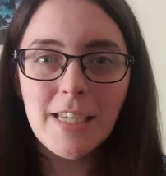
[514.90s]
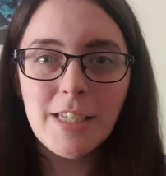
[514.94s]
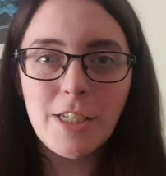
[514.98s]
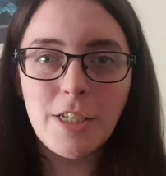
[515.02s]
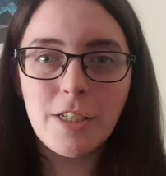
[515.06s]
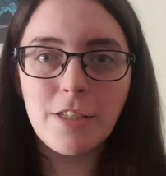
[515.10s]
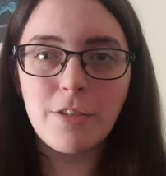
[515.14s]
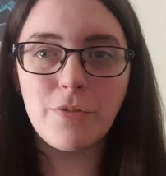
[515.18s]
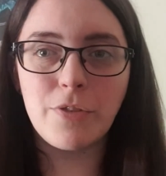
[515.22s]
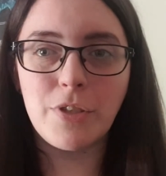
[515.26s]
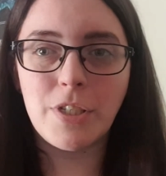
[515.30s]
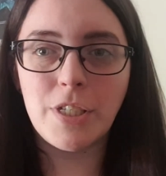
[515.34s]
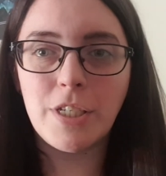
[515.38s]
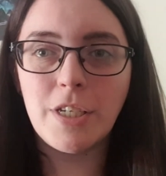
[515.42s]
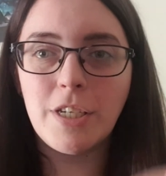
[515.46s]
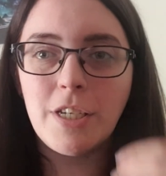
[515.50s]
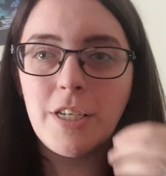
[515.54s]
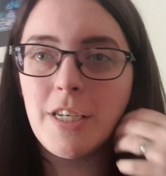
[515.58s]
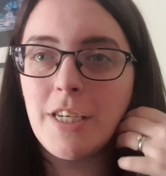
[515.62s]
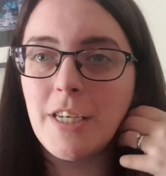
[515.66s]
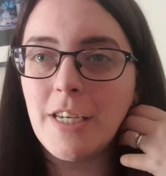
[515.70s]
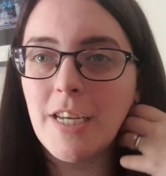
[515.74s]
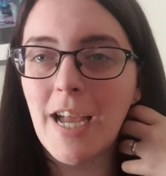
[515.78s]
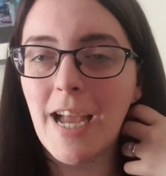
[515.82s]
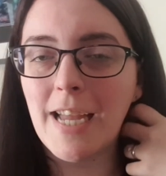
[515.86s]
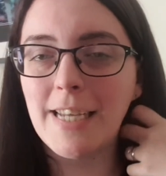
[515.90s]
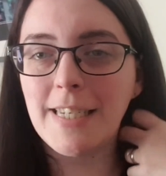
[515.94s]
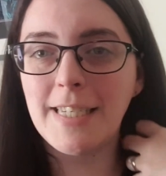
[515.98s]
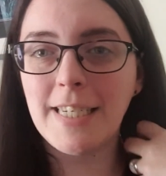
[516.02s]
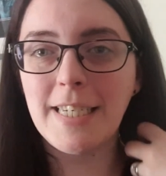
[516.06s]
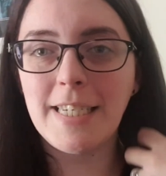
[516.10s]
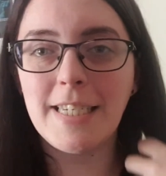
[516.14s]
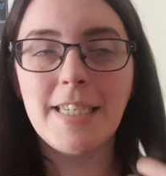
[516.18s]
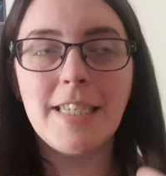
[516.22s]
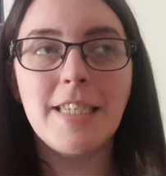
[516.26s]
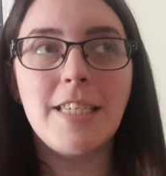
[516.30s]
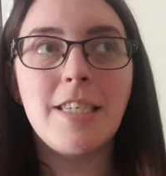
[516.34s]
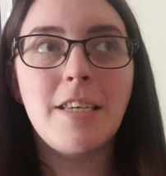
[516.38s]
You'll have seen I
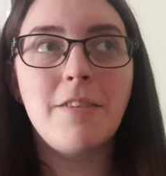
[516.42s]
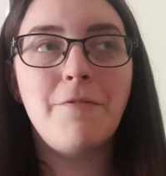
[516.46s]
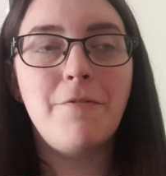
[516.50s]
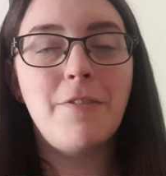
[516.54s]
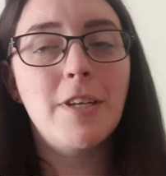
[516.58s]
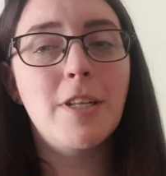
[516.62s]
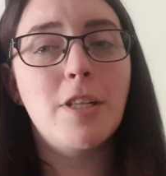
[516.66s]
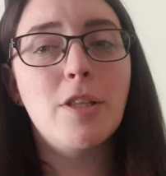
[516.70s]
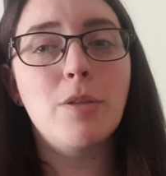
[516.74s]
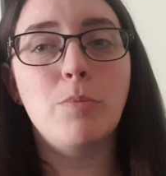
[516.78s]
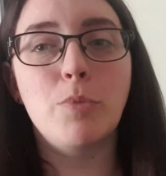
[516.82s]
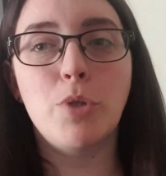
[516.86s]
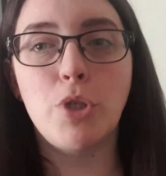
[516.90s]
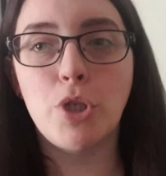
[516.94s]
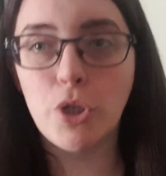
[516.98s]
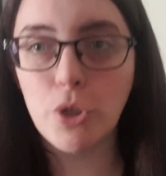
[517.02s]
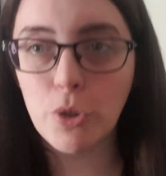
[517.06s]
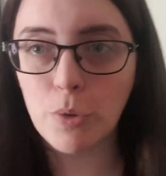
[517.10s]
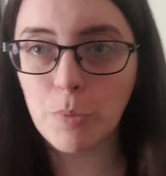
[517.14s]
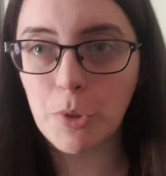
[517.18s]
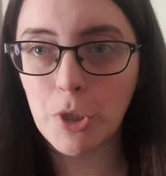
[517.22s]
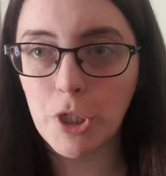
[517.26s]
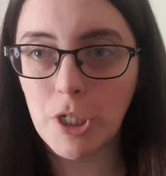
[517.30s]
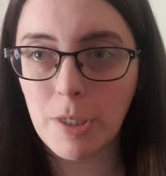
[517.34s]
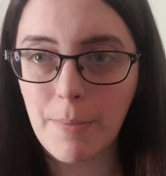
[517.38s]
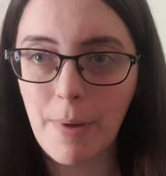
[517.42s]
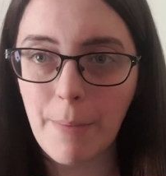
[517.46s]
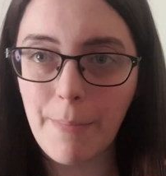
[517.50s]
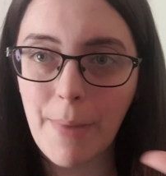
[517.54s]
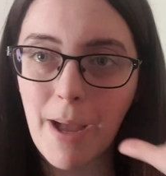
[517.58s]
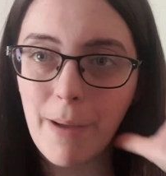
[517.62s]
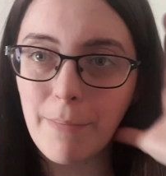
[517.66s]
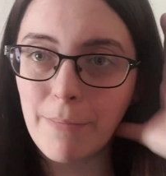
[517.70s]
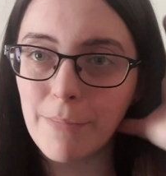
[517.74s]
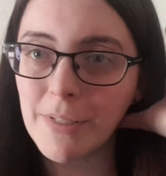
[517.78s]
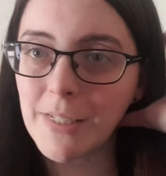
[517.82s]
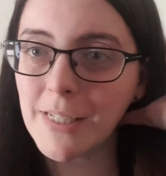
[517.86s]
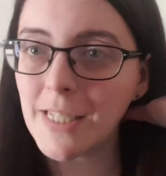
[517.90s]
didn't film too much at my
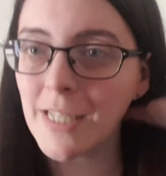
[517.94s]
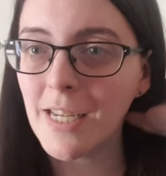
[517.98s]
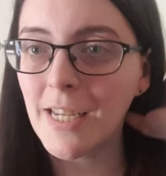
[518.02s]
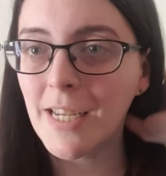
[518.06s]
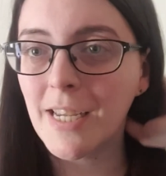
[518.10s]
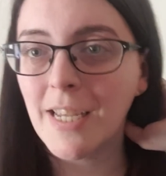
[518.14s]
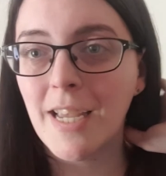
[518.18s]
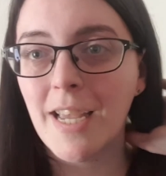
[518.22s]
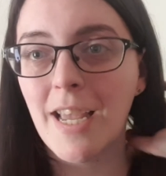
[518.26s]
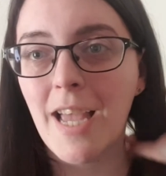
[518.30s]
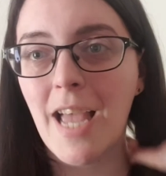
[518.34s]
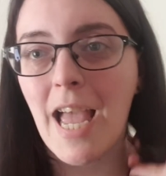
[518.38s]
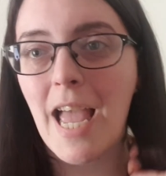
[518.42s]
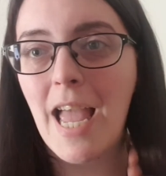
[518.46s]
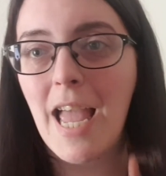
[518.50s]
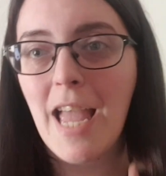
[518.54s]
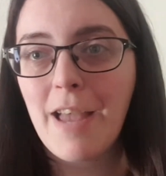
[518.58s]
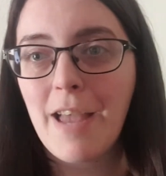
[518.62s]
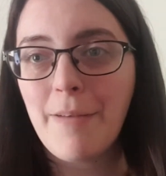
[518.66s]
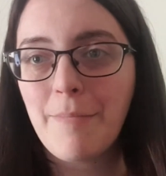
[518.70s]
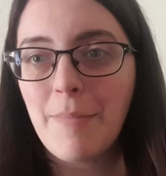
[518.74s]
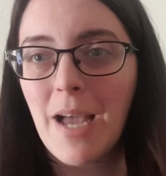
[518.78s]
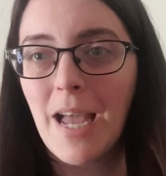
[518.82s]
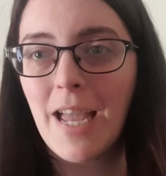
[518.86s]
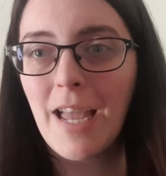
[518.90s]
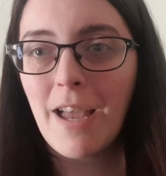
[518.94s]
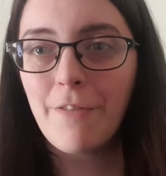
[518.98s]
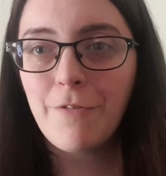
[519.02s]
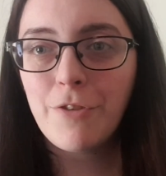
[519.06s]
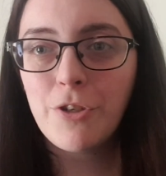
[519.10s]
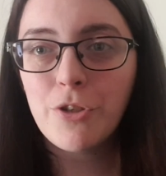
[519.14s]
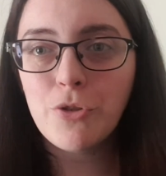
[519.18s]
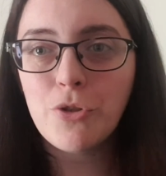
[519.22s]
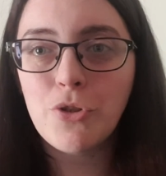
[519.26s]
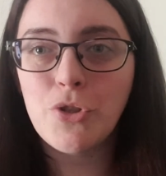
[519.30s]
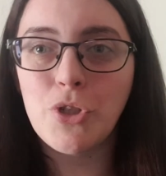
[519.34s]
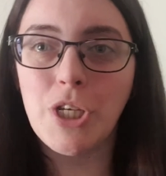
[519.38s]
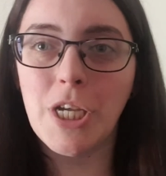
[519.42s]
mum's. Um, I have
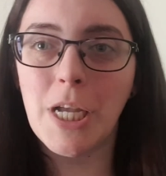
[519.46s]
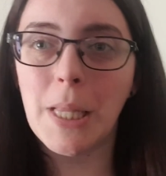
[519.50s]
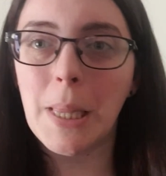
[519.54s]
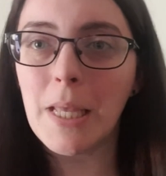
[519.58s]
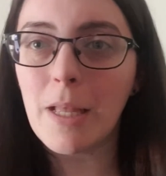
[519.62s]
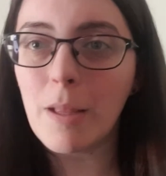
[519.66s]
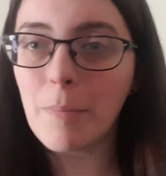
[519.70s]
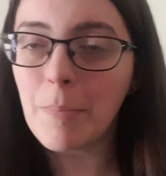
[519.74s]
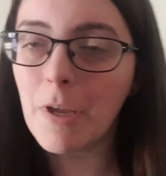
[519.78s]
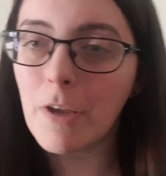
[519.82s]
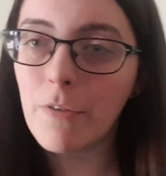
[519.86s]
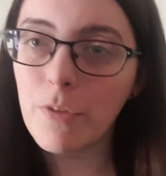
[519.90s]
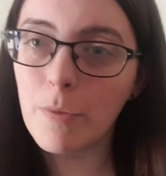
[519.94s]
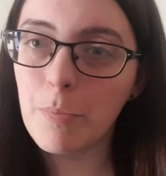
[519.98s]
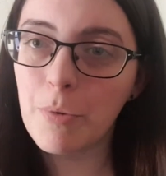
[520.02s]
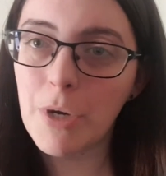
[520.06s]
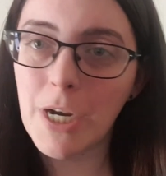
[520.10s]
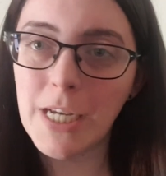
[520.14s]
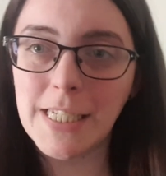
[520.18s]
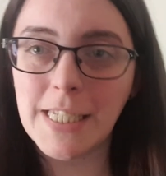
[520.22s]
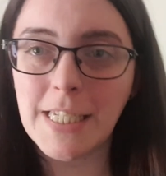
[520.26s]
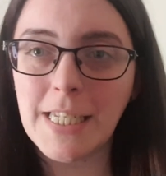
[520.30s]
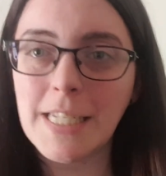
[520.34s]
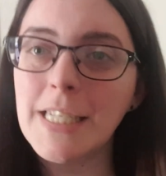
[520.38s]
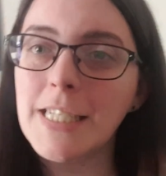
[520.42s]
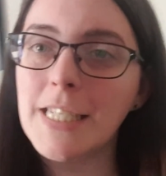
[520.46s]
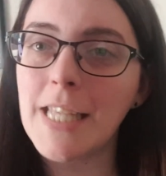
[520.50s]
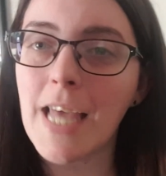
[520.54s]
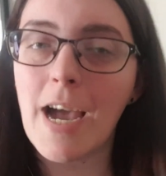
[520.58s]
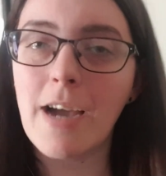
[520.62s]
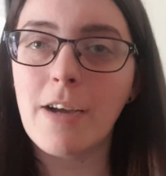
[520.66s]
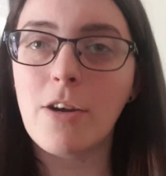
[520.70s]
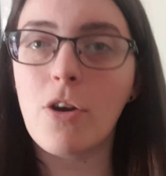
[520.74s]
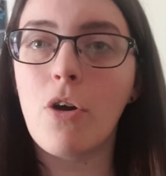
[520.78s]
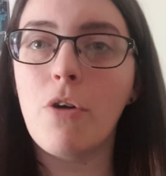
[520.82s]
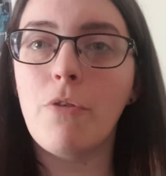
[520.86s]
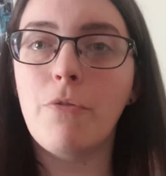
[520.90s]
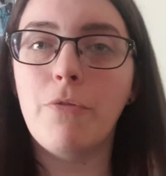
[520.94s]
shown you a little bit of the presents that
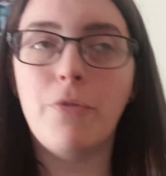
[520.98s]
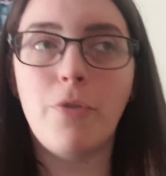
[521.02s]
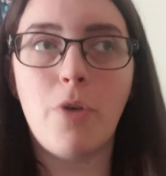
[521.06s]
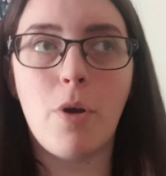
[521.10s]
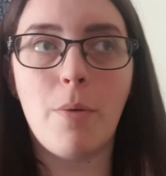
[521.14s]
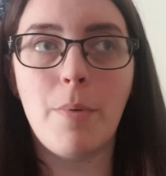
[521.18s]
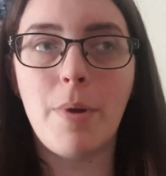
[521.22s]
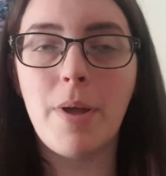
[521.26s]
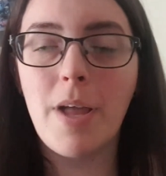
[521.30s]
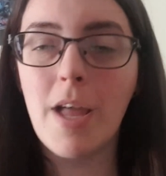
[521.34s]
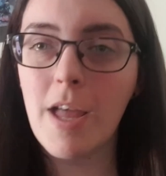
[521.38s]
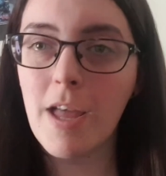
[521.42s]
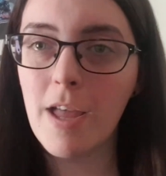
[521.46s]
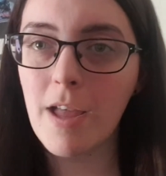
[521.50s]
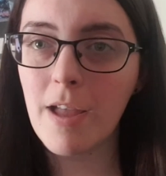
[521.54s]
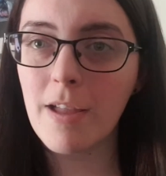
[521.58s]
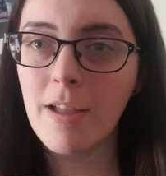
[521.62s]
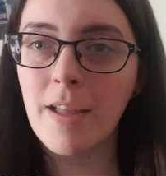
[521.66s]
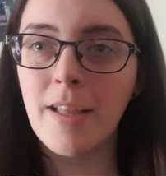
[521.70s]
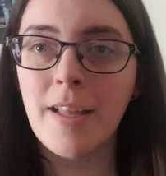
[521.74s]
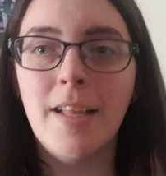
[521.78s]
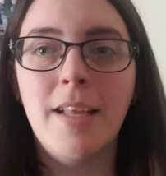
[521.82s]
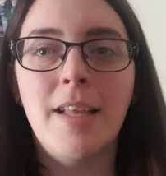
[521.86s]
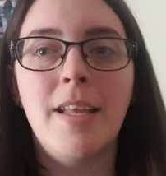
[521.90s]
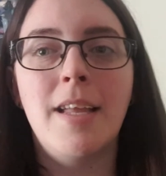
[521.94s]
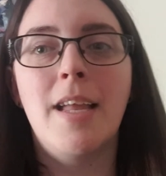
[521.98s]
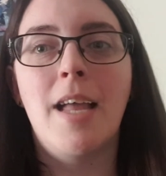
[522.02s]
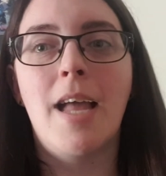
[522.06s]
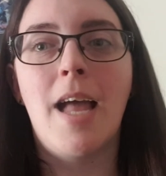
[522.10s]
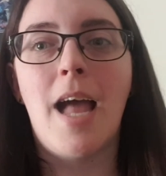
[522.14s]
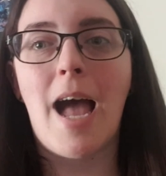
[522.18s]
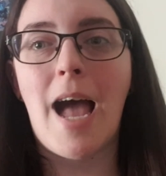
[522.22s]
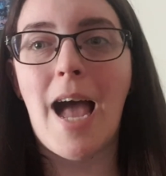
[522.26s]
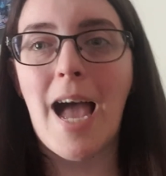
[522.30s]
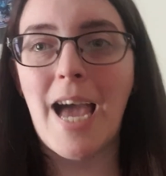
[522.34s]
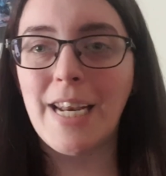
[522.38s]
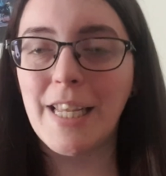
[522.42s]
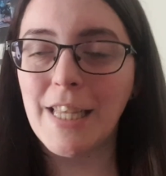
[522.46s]
I got from her
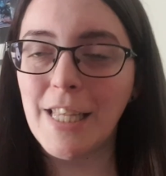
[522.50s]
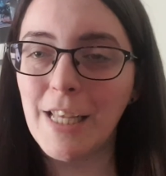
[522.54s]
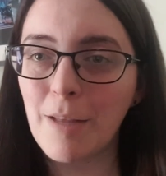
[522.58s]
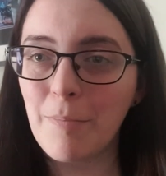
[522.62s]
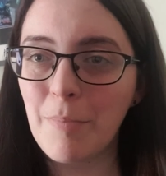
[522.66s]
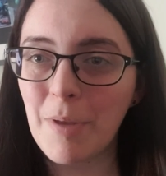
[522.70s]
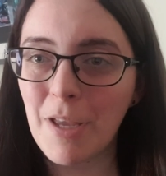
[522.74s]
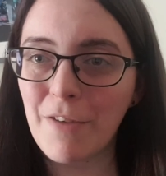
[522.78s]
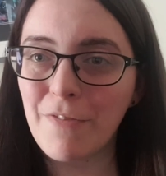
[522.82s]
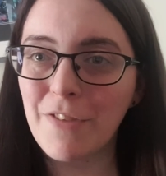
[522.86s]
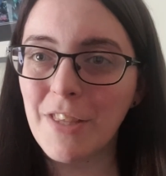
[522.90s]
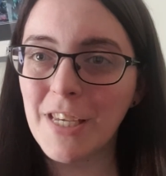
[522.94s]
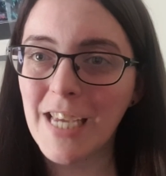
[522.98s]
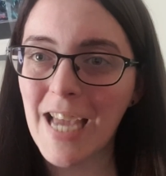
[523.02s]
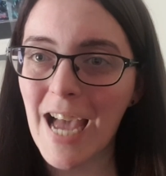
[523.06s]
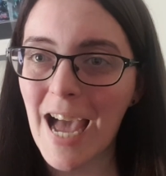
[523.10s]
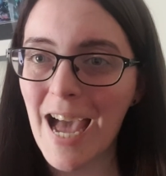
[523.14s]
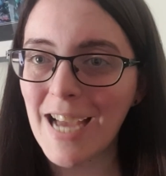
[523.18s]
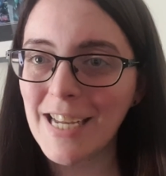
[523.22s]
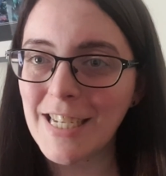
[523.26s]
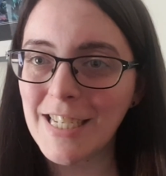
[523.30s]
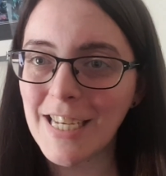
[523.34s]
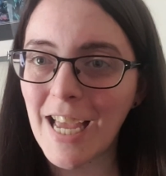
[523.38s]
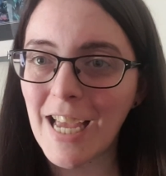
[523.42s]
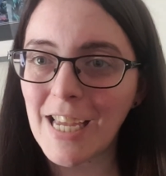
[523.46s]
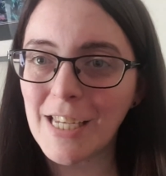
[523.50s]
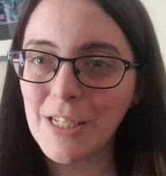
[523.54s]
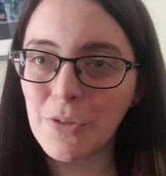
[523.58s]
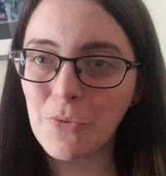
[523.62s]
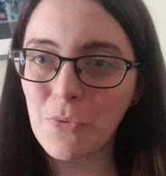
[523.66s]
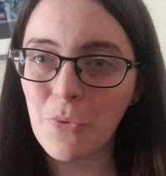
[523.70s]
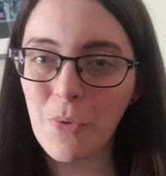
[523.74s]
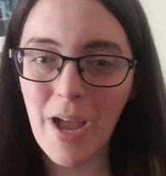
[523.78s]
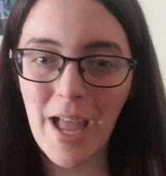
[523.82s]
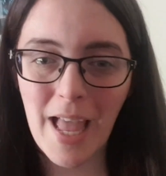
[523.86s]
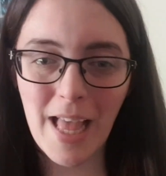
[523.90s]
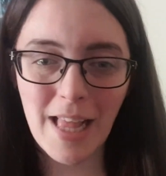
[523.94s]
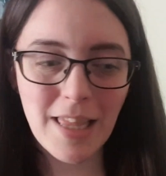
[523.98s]
and a little bit of the cat as
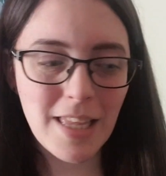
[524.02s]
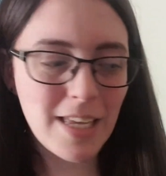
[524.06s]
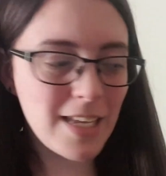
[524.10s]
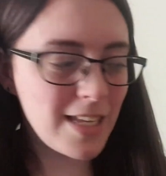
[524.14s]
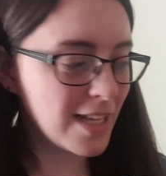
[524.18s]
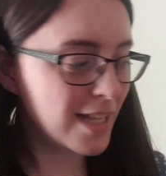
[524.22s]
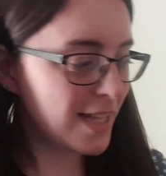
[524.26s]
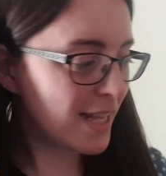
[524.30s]
well,